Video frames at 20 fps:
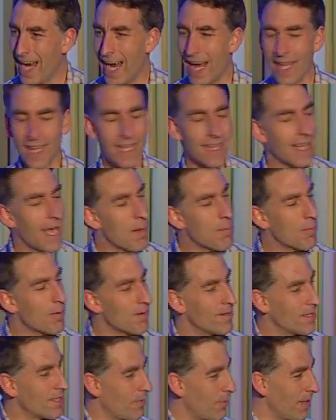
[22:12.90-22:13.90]
And that
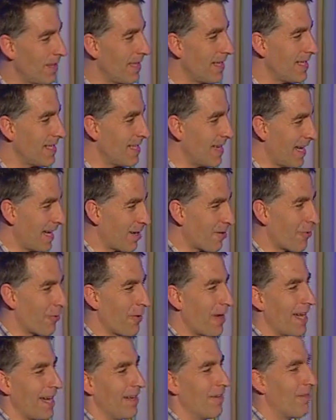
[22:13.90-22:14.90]
person would then take
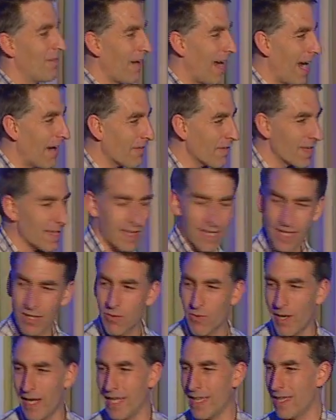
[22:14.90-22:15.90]
credit for everything
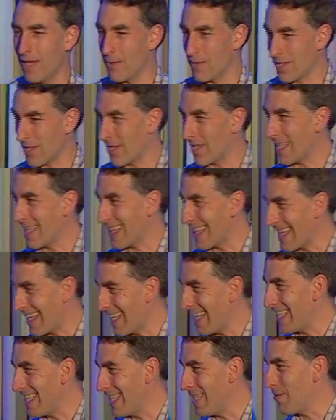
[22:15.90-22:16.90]
great that was already
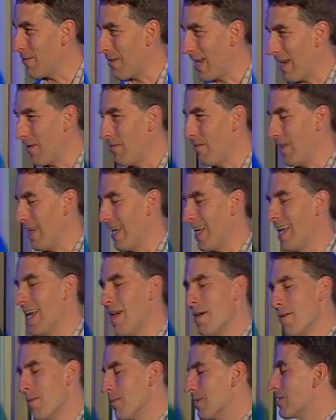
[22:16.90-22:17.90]
latent in Redfin,
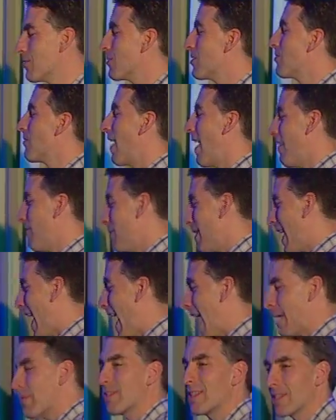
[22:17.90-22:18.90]
which would drive me
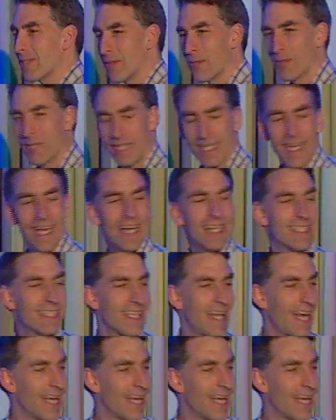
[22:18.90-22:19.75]
absolutely nuts.